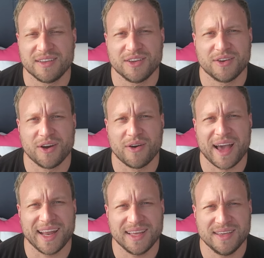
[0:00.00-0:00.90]
you know,
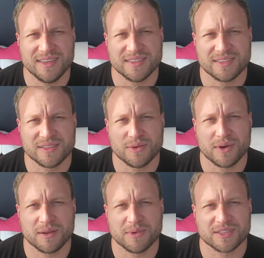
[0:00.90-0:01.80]
at ease. You
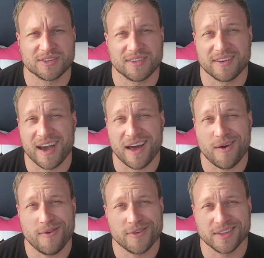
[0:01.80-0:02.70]
want to make sure they're not
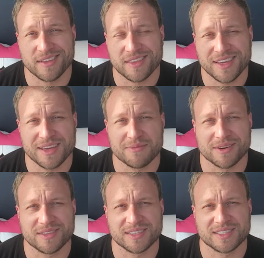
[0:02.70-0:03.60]
overly thinking
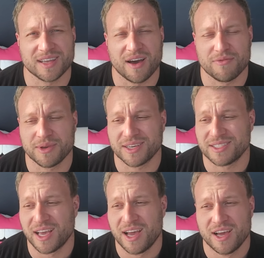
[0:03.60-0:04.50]
about this stuff,
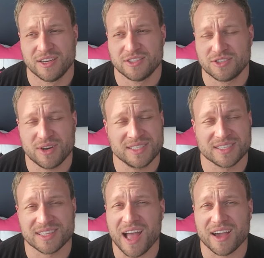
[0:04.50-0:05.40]
because stress
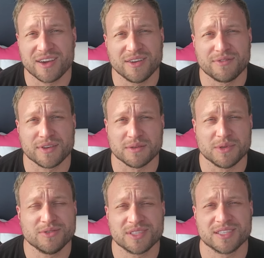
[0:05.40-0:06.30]
is not good for the
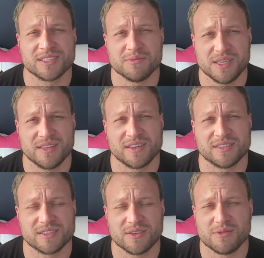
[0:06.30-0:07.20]
immune system either.
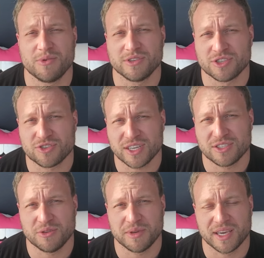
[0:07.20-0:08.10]
So the more
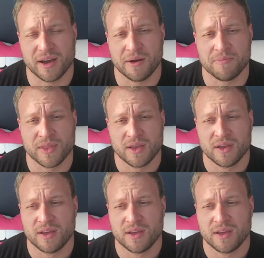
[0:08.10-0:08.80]
stressed you become,